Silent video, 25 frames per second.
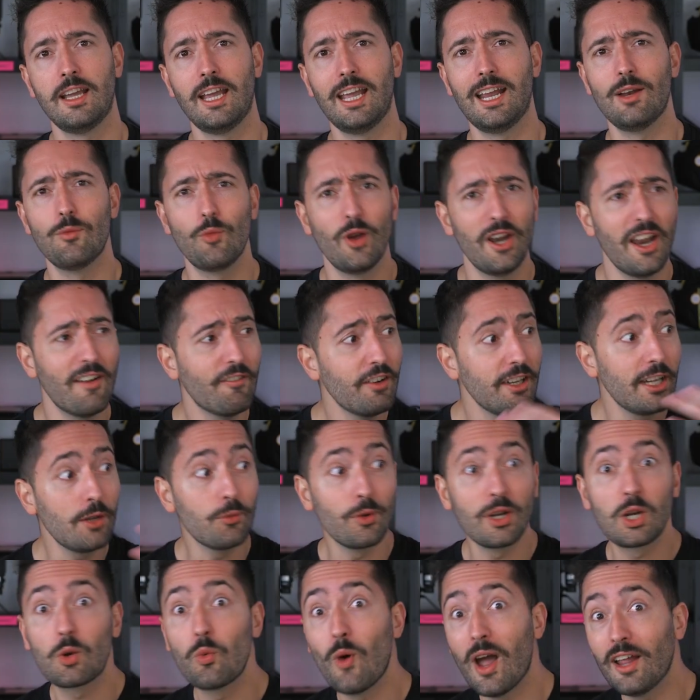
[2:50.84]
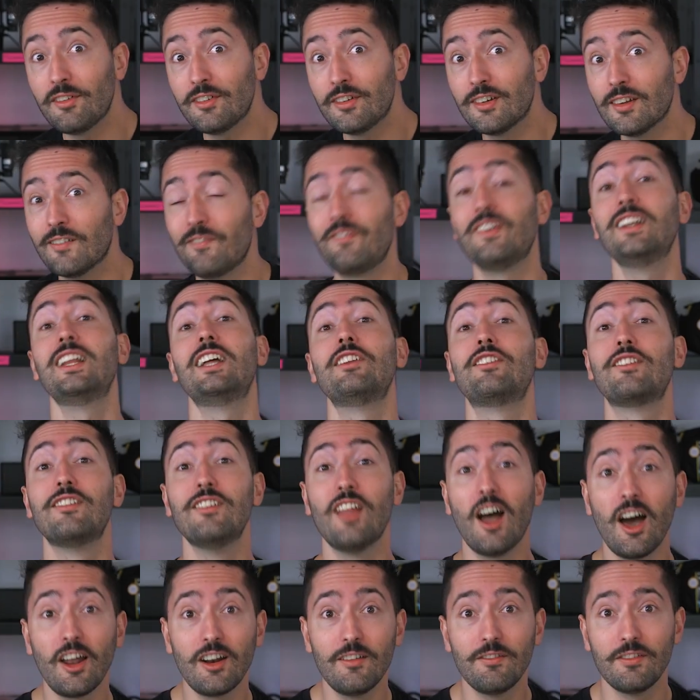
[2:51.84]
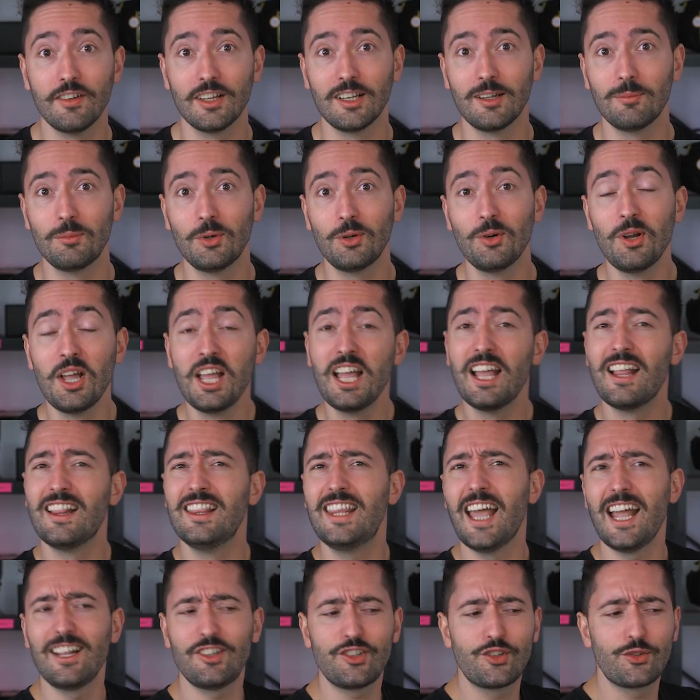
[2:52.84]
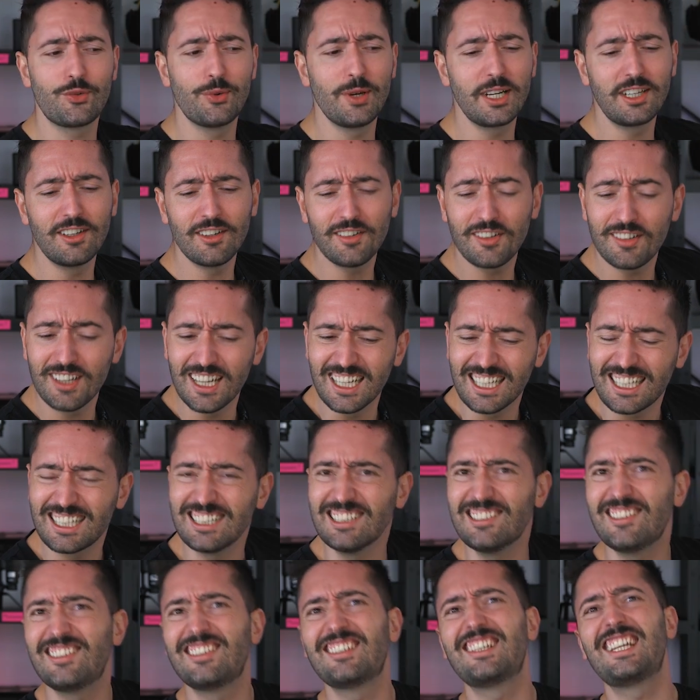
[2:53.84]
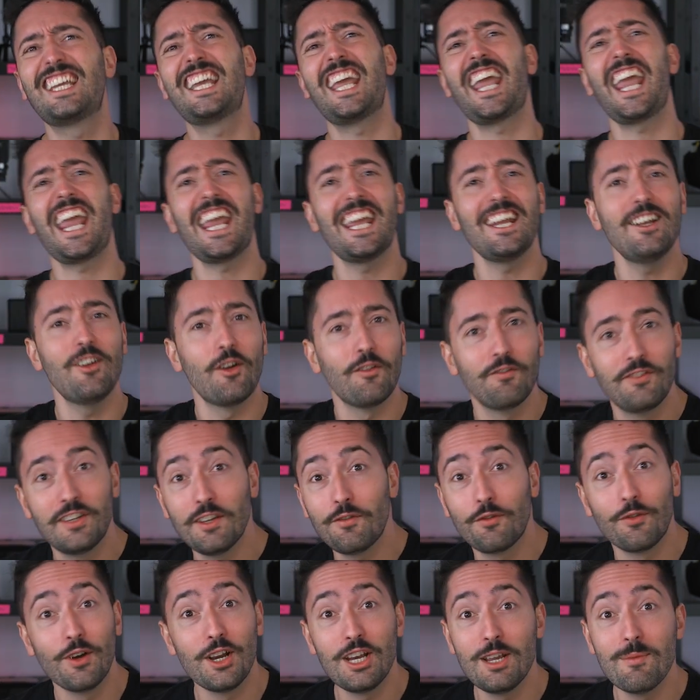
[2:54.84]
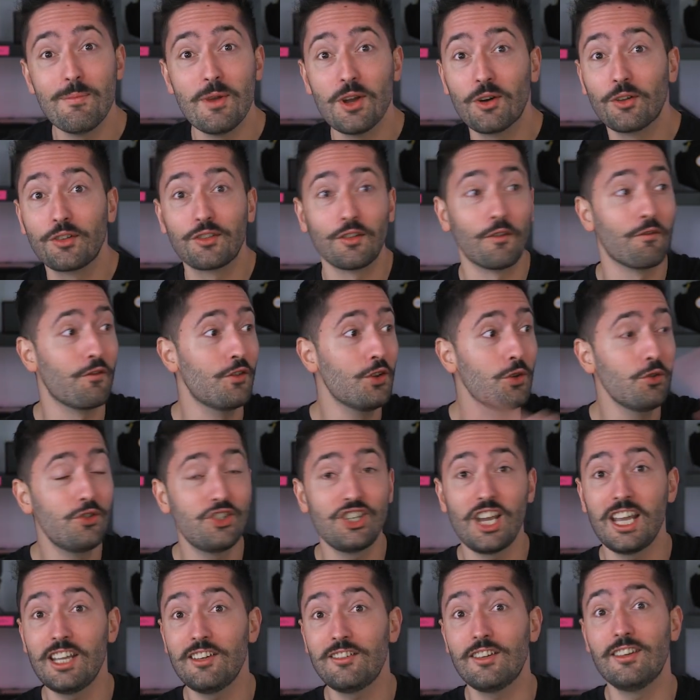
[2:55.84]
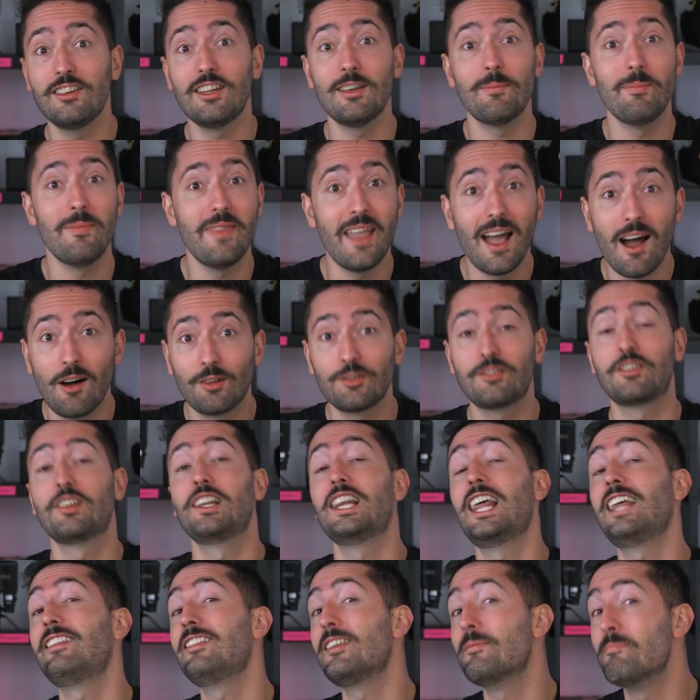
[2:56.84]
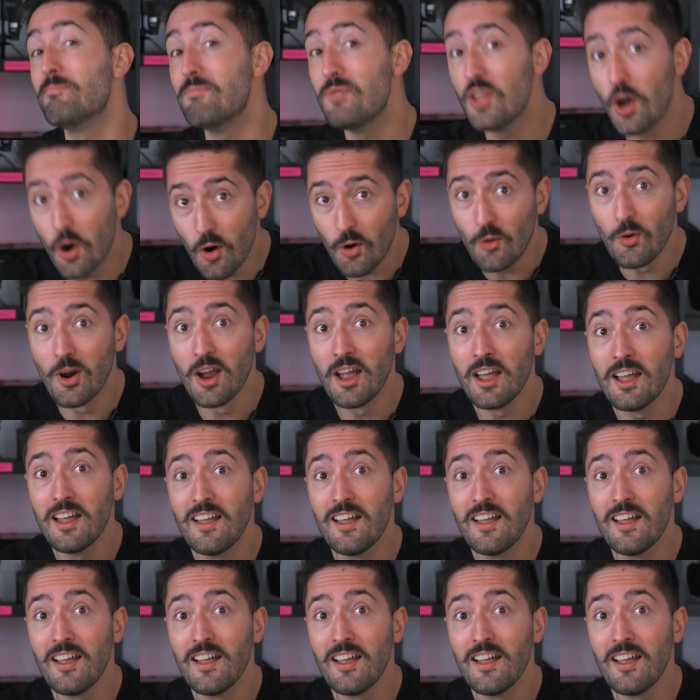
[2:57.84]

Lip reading: And whenever they request something that's not available, that triggers a cascade of different emails of you chasing them down to let them know